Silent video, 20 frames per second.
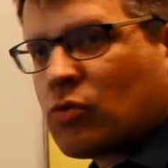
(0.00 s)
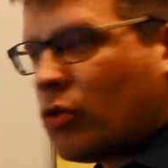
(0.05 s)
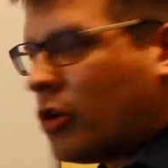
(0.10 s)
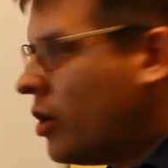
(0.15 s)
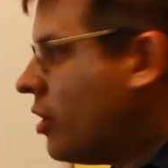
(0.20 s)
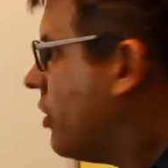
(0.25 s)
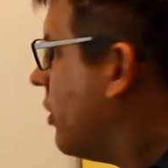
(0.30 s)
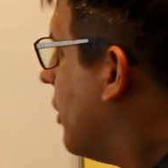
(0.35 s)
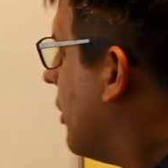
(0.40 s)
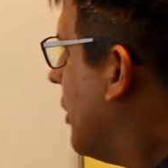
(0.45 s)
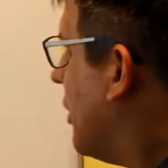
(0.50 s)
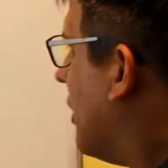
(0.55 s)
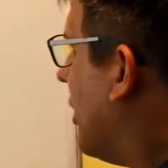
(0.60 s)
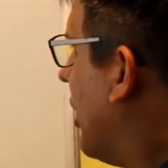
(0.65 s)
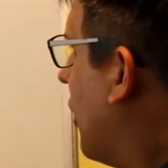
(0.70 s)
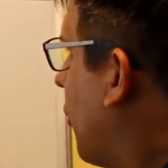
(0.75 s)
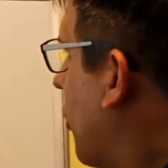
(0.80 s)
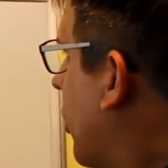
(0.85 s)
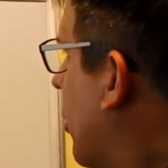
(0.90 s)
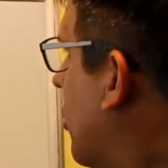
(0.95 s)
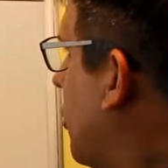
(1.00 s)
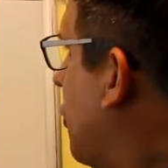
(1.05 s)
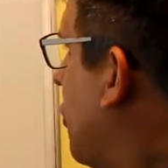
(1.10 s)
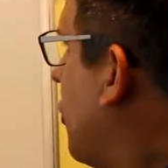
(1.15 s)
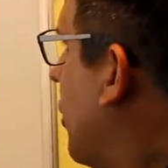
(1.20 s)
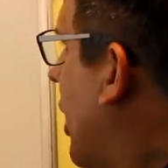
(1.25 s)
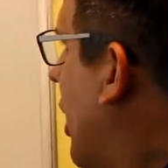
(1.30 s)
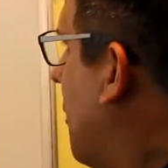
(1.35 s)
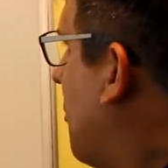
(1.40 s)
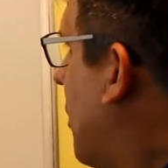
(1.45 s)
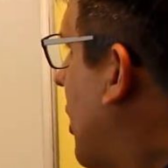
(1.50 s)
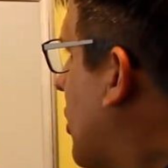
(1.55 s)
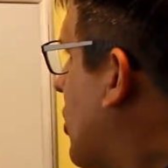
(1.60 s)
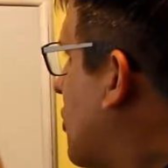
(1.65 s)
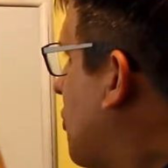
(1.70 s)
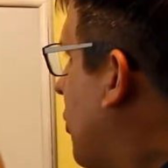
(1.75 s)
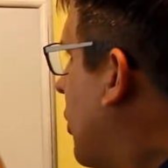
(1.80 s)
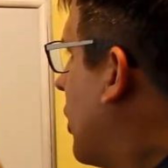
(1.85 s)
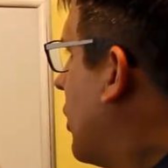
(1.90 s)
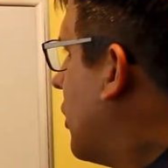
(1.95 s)
one. And we're going to do that by
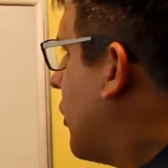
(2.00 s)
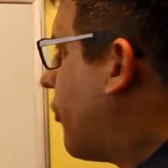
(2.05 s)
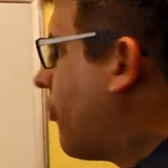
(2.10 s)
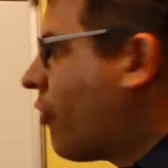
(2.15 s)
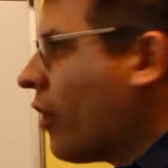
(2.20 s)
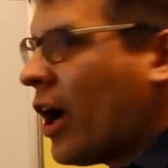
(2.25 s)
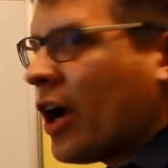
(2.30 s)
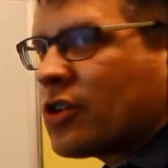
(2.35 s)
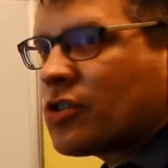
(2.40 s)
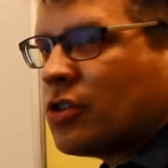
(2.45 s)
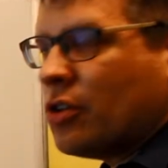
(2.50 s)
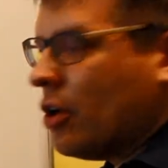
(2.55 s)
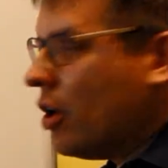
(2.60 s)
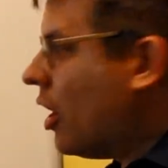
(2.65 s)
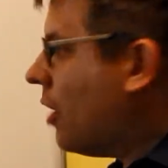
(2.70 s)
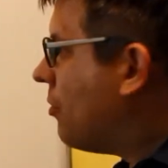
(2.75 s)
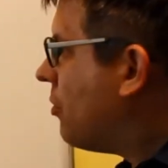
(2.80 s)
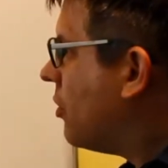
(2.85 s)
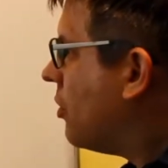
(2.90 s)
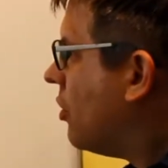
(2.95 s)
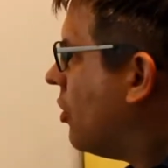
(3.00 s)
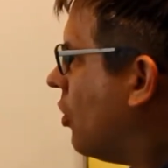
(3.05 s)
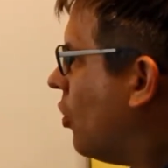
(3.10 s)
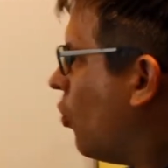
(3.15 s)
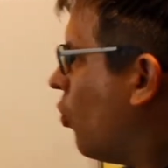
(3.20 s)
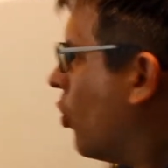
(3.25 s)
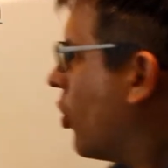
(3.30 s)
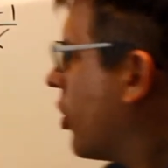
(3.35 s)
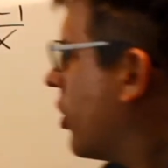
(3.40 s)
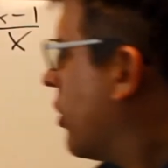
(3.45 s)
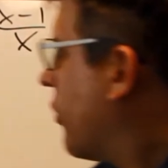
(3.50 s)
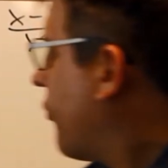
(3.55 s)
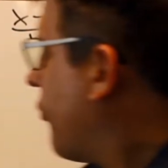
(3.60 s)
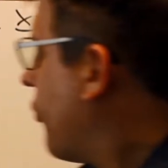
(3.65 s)
splitting the fraction up. We're going to